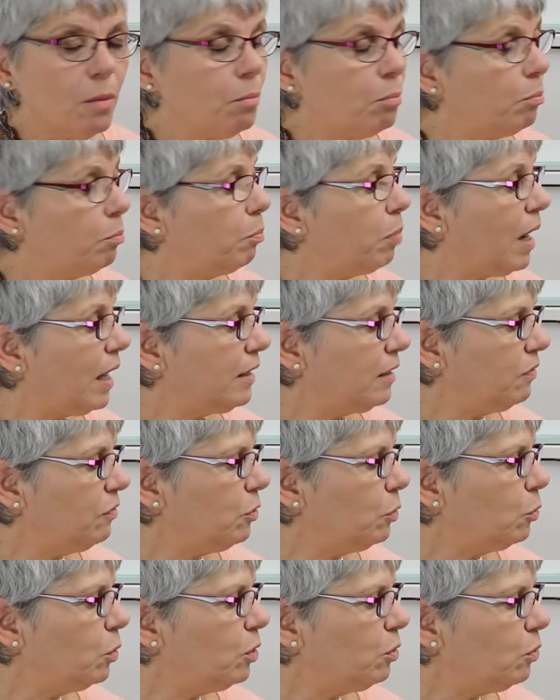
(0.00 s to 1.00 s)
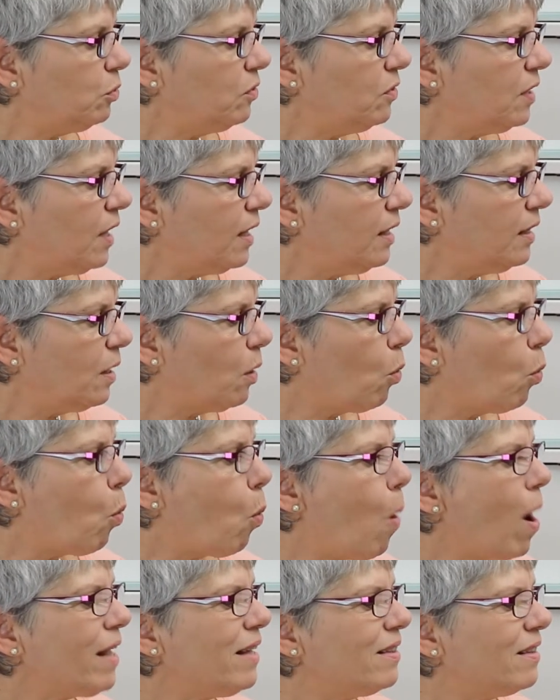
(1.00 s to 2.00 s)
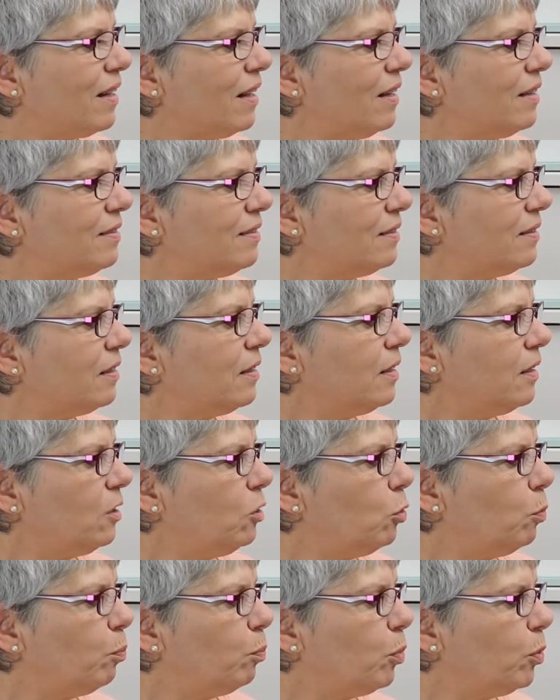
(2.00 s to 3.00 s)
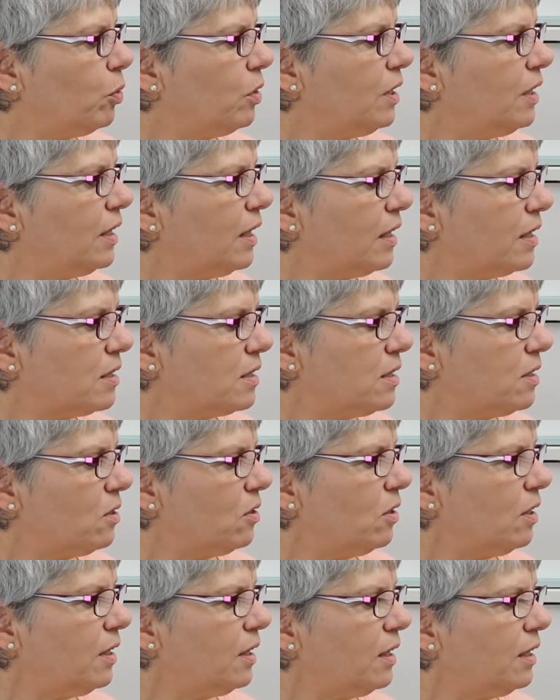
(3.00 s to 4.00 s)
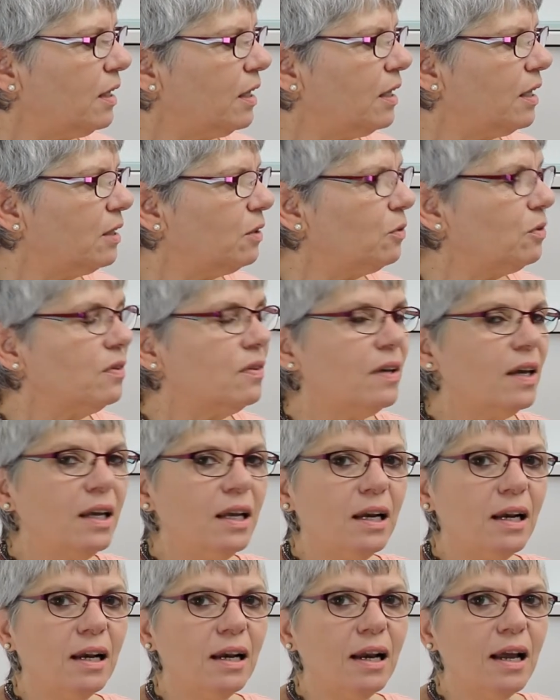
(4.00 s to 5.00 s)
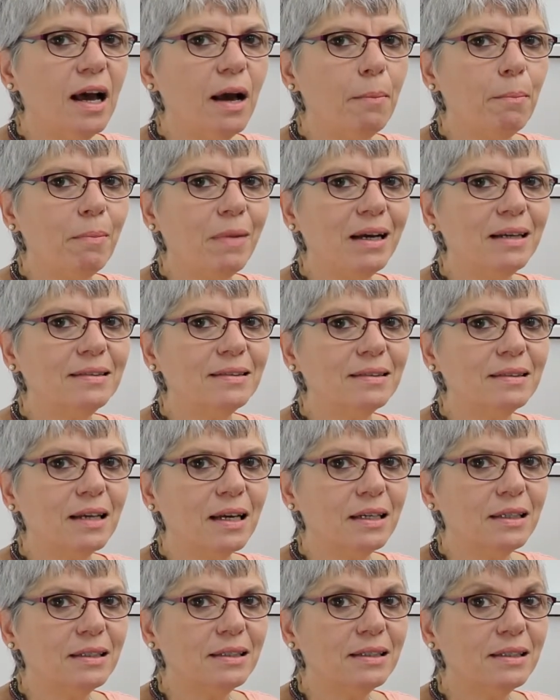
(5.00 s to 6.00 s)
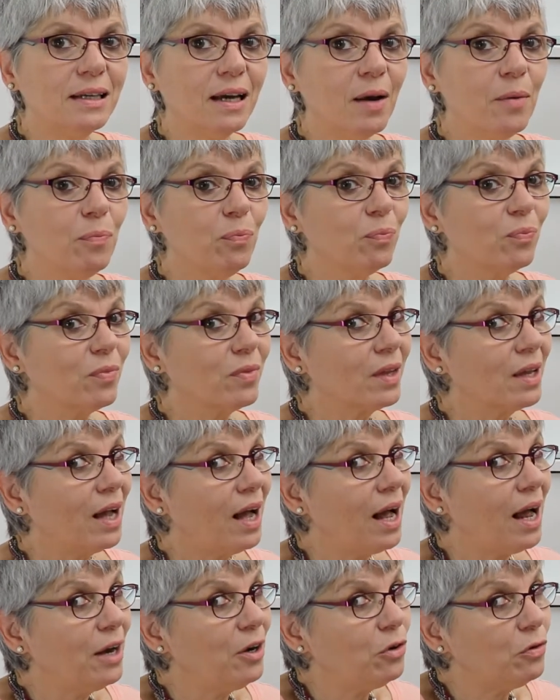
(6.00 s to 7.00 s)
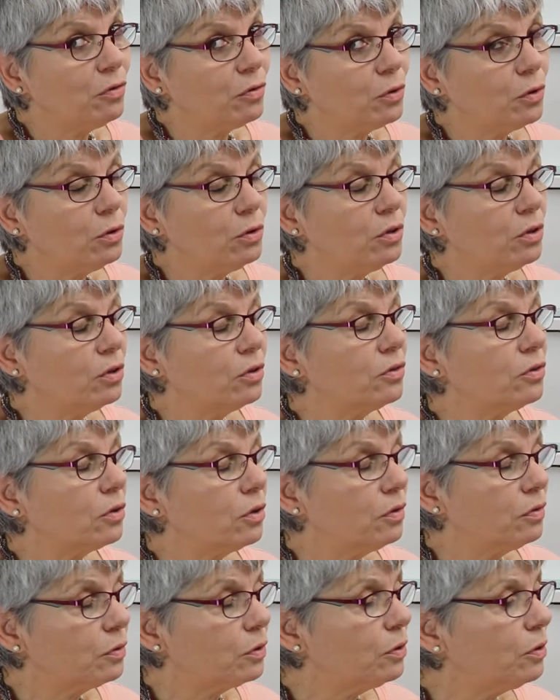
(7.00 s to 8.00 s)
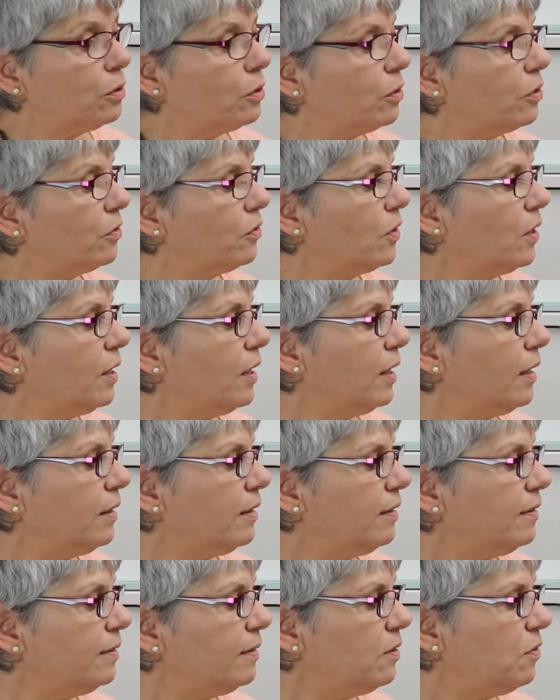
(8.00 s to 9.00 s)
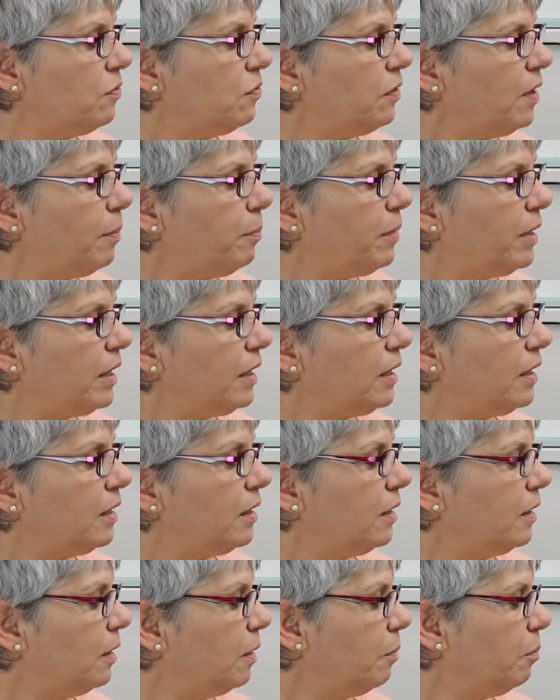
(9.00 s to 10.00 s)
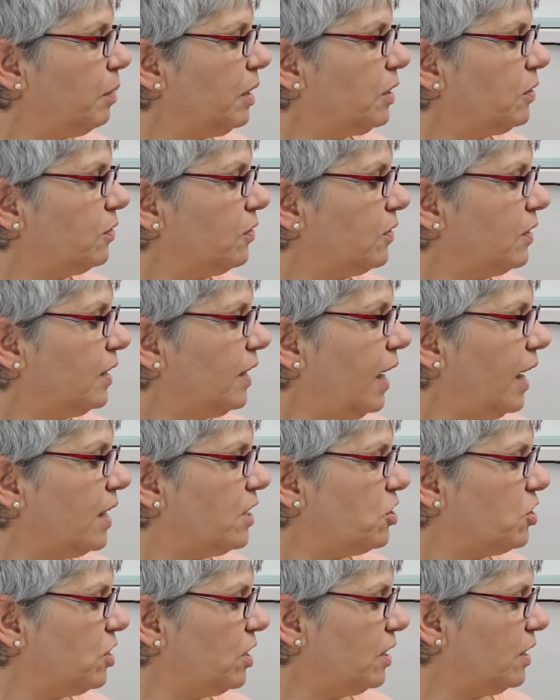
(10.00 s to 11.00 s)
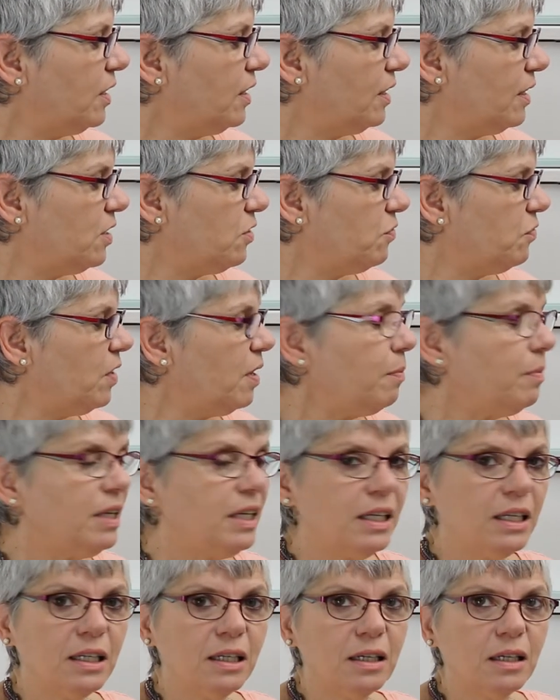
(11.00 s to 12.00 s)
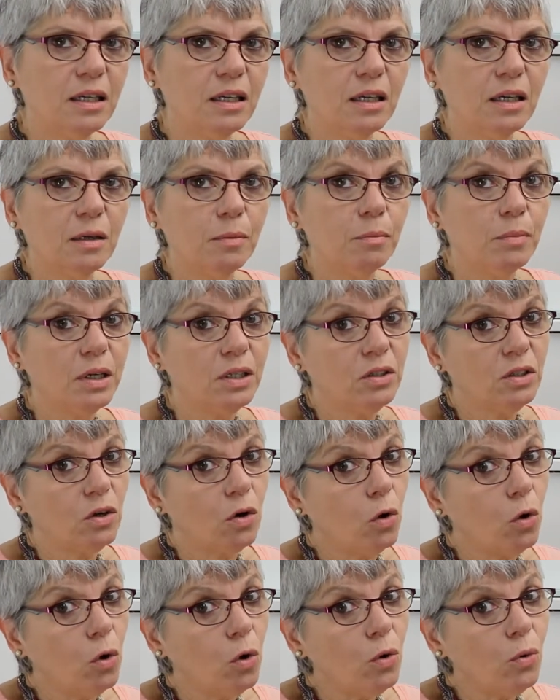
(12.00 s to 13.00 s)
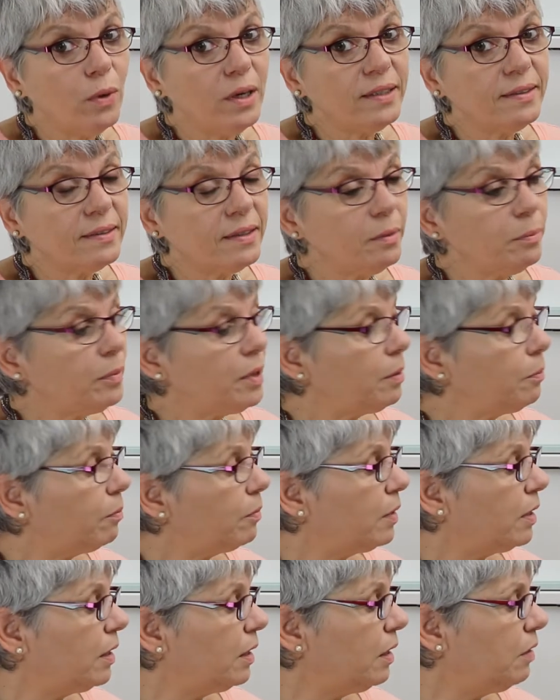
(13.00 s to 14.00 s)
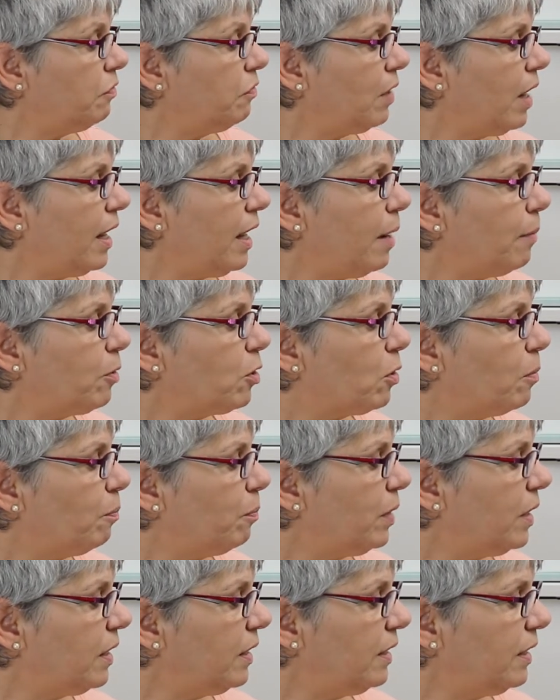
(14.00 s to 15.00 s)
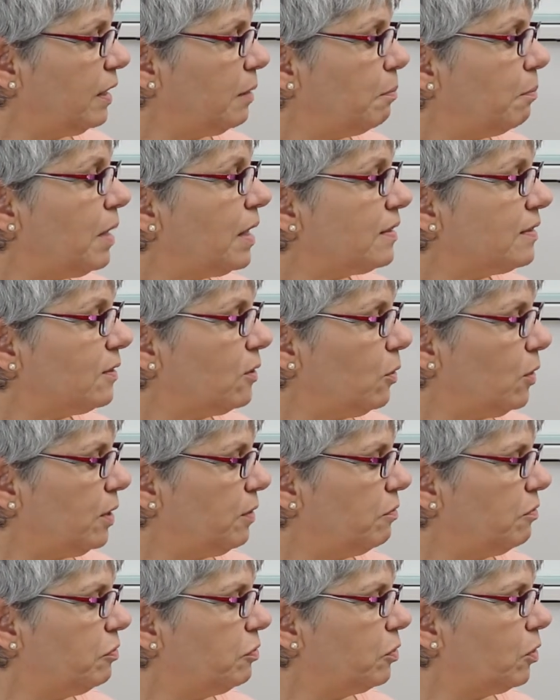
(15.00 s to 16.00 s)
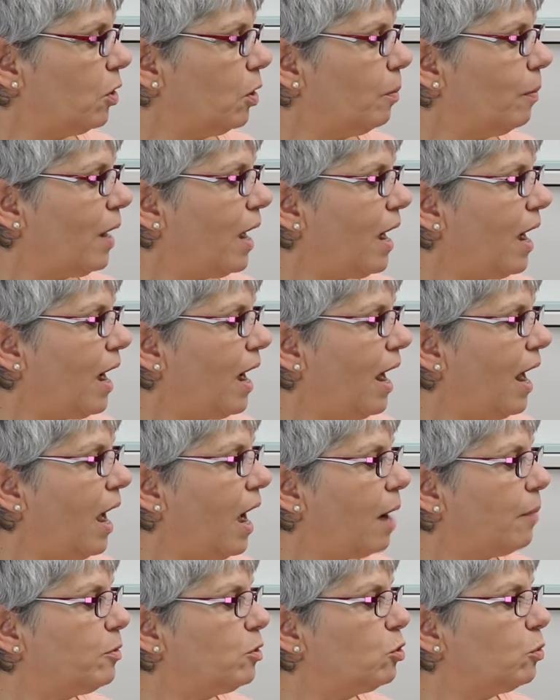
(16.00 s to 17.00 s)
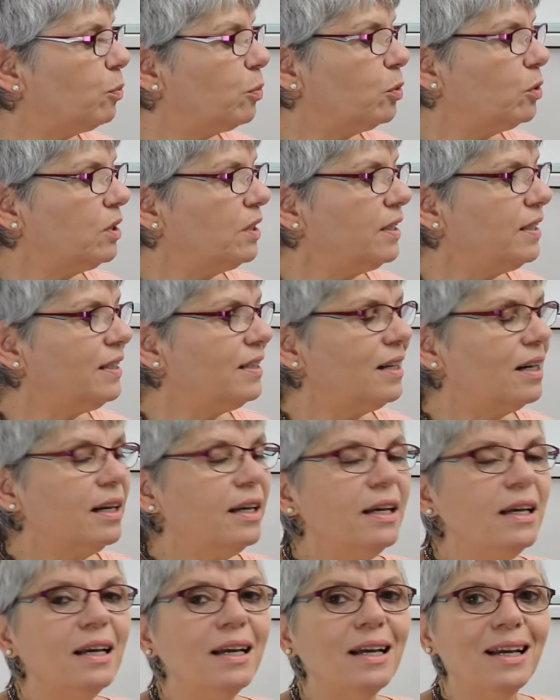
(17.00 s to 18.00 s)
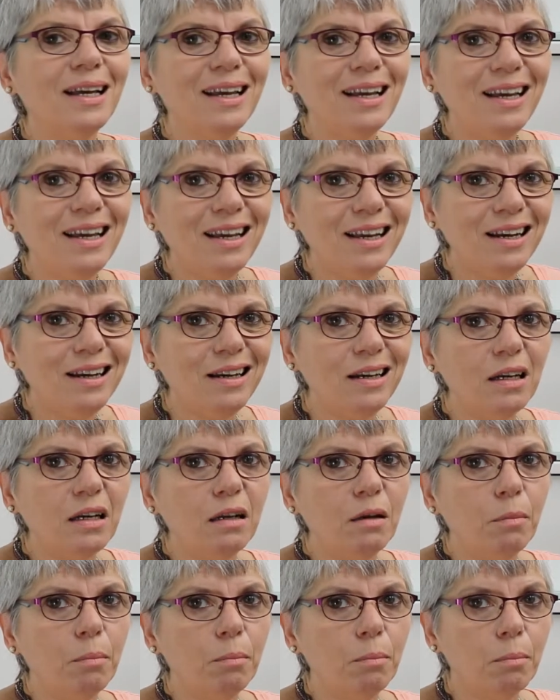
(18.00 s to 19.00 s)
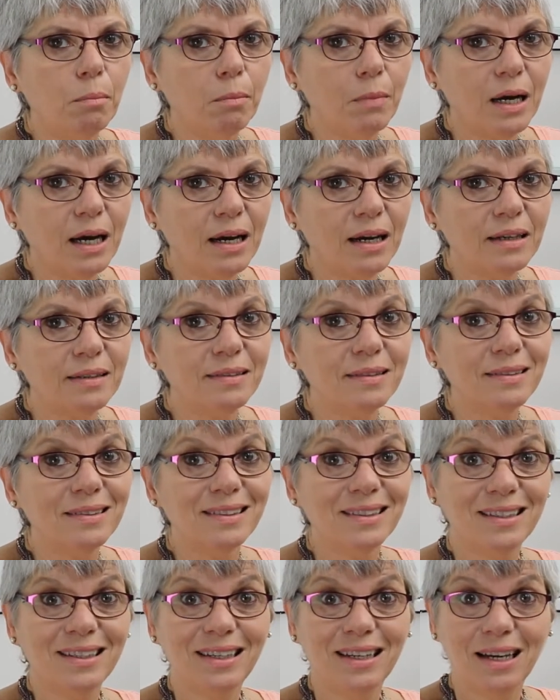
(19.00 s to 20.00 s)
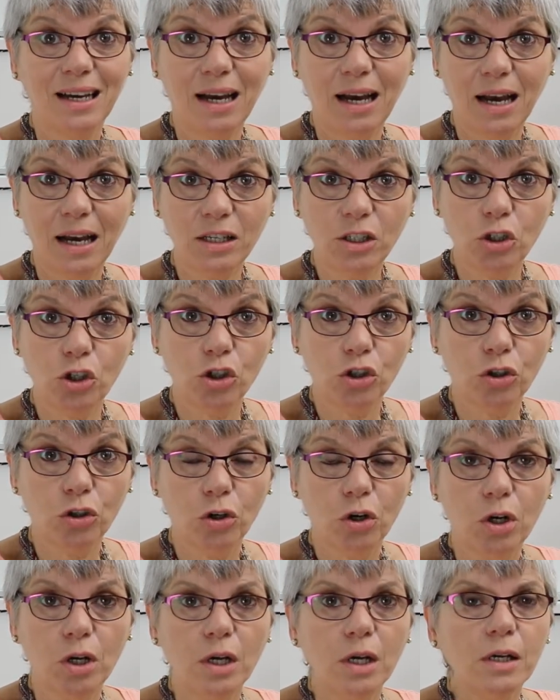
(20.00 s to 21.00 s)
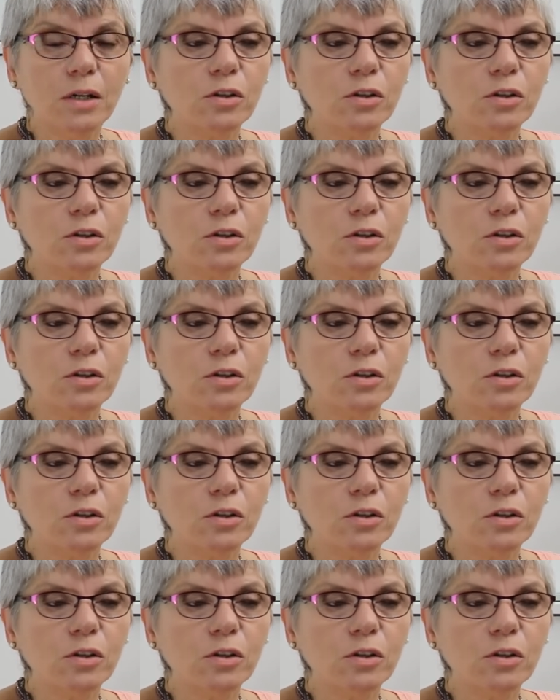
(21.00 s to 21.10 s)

But if you want to say the widest, you put the article here and you say la más ancha. And of course, this is feminine because calle is feminine. But always remember, if I am comparing a masculine form, I have to put here el más ancho.